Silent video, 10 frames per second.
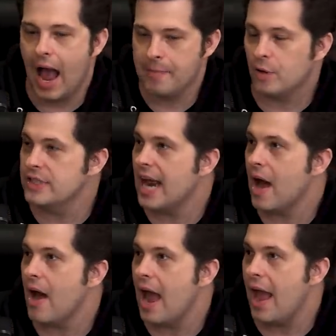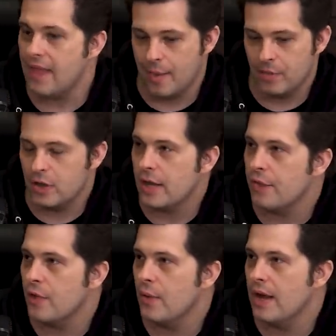I pulled it out and then I'm looking
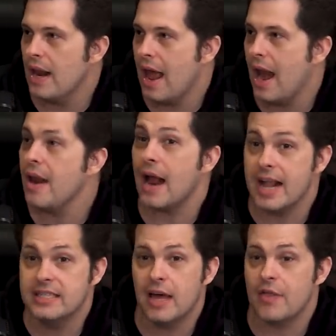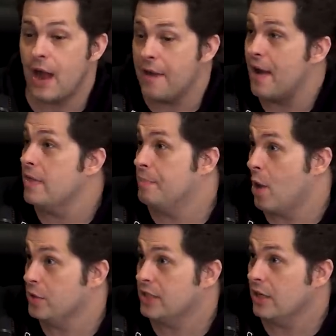through it and I, I did I found the
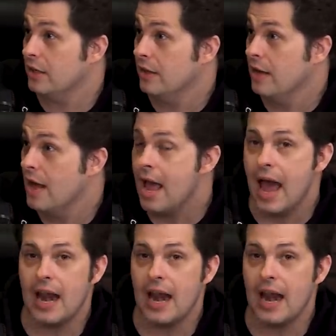poster. Yeah.